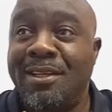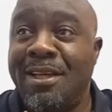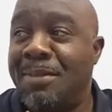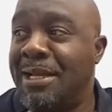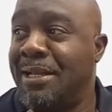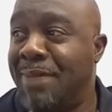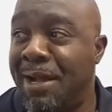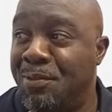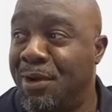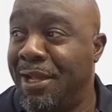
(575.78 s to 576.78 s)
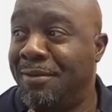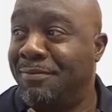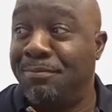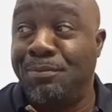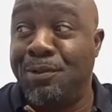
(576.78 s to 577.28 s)
I'm an Egba boy,
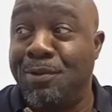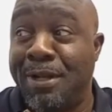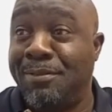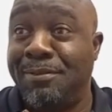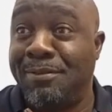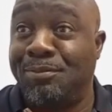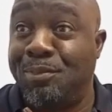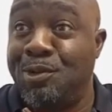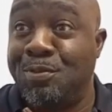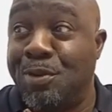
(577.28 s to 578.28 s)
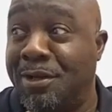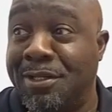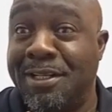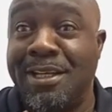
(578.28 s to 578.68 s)
blue born,